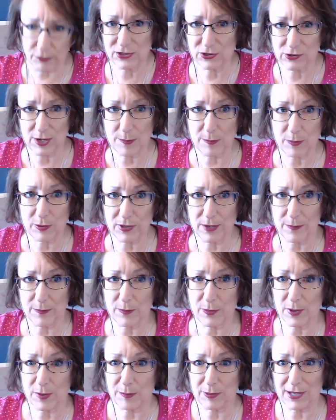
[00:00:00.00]
sure I
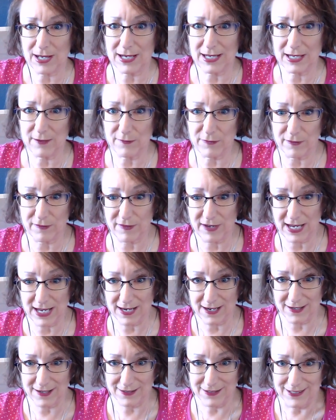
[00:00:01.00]
put a plug in for
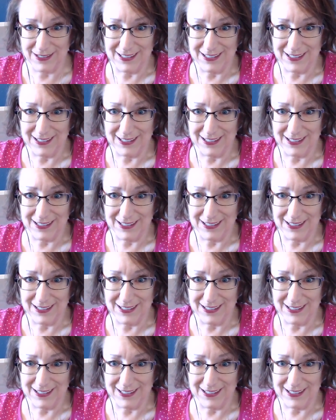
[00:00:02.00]
VANA.